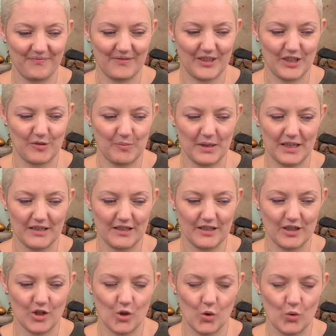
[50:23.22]
The space is
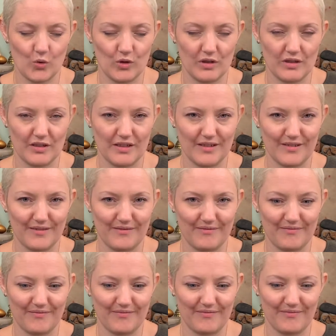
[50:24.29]
closed.
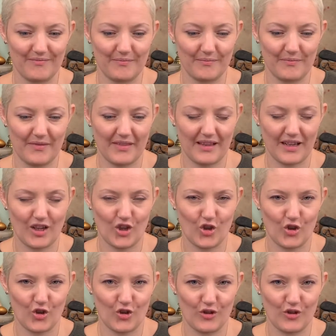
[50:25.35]
Thank you.